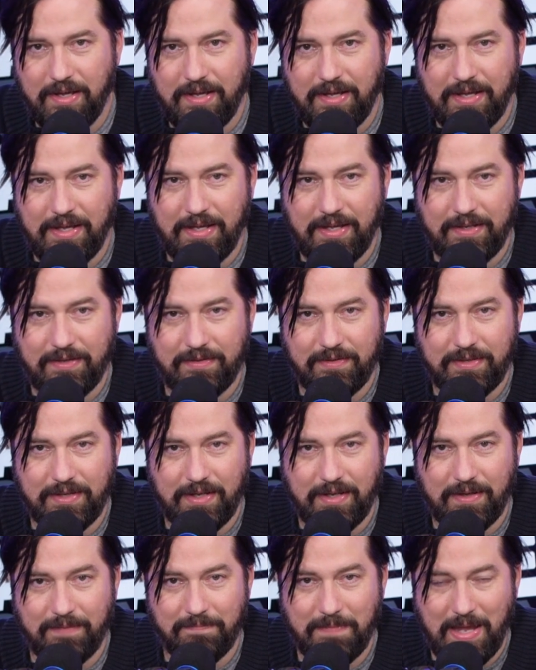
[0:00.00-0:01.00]
And
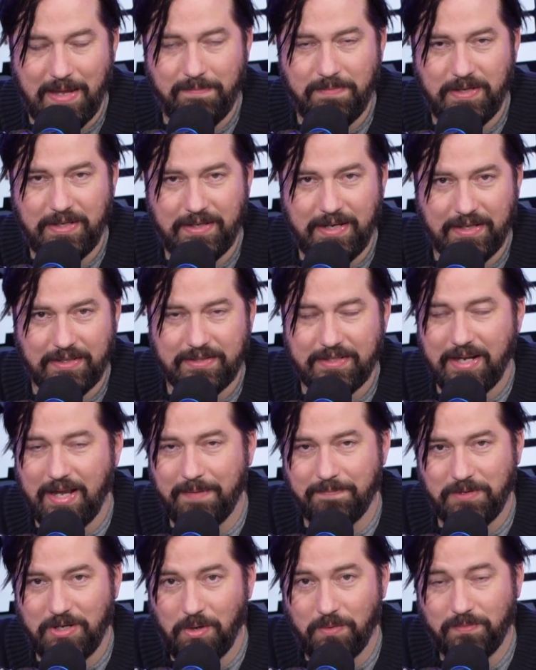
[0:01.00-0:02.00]
maybe next
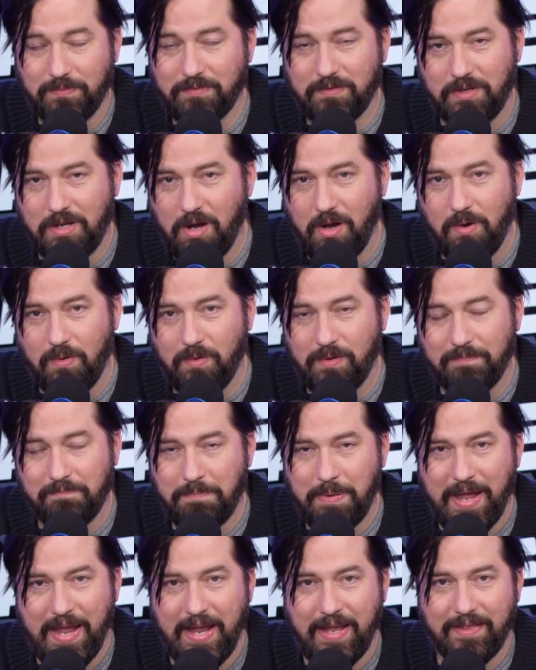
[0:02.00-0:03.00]
time don't go and
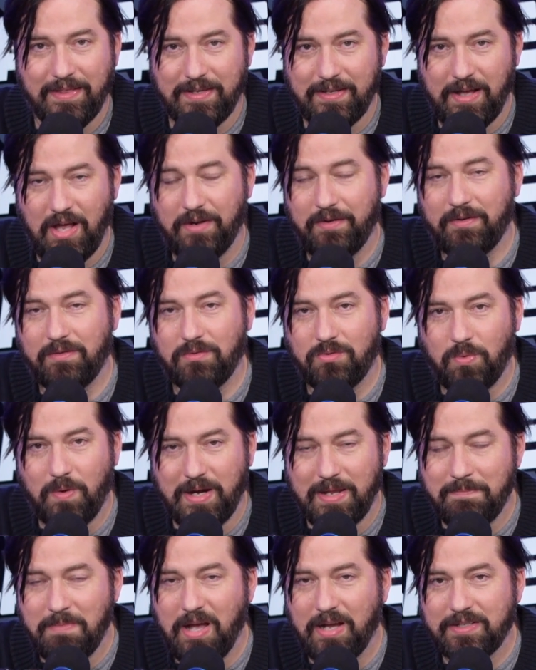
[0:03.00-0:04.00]
pay the
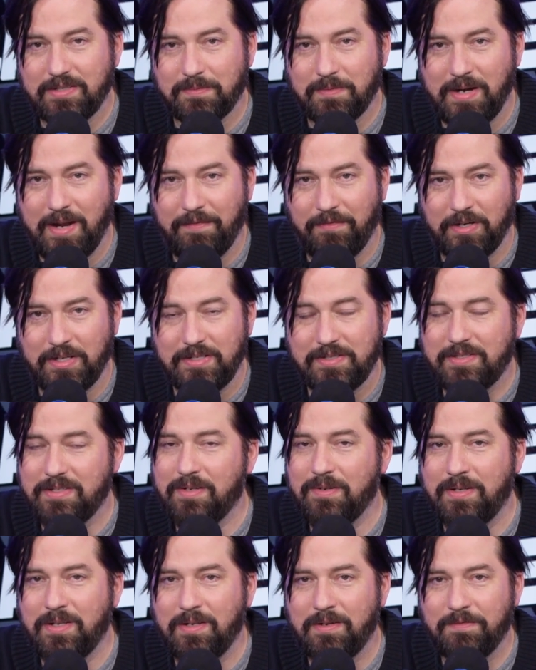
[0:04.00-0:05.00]
$120 or whatever it is to
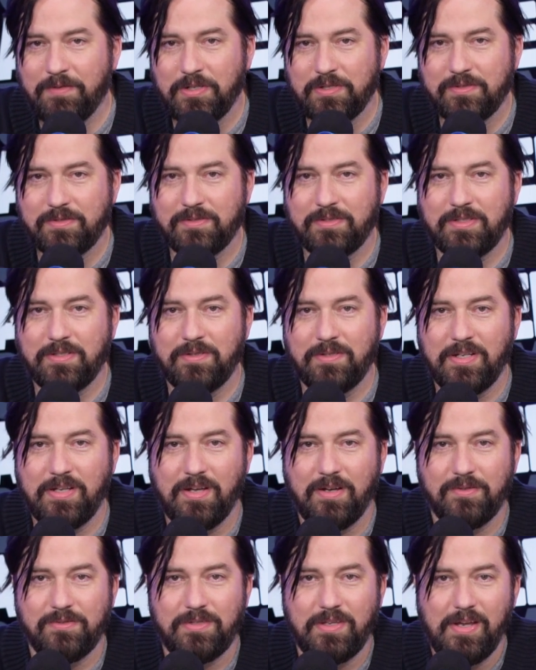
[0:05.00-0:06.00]
go to Universal
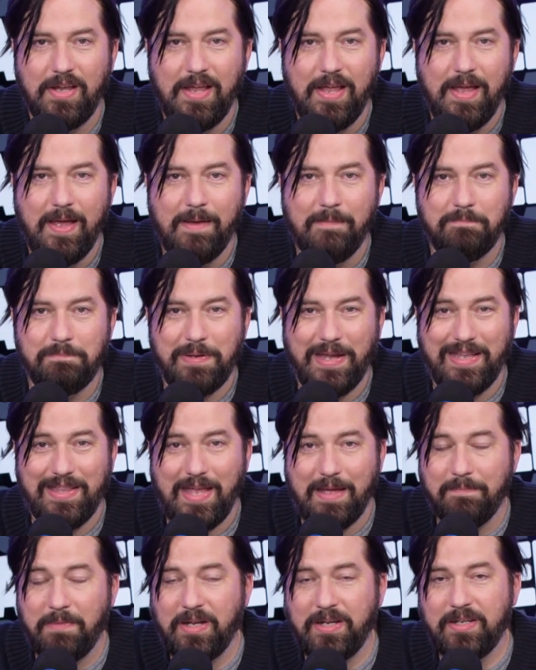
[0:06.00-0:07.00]
Studios. Pay
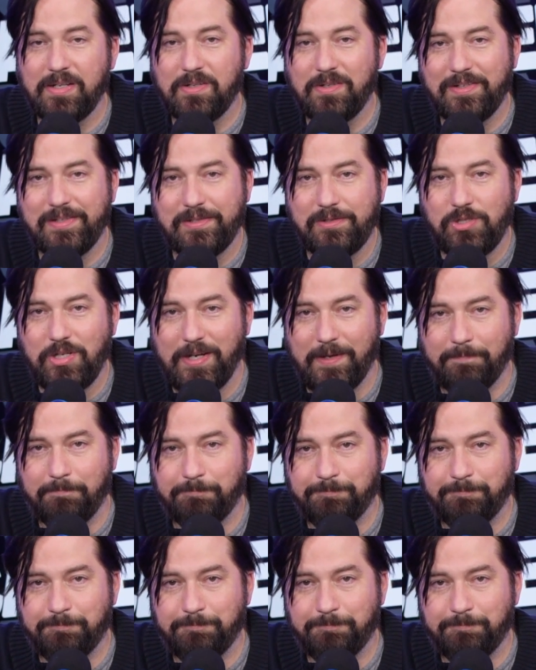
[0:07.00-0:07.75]
that money to go to the gym.